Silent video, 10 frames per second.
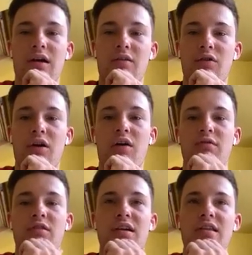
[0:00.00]
like for
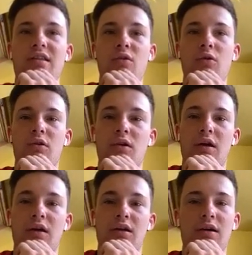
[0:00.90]
obviously he scored,
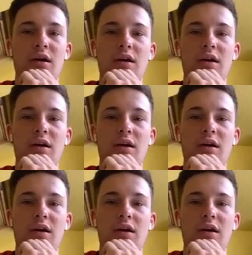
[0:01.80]
like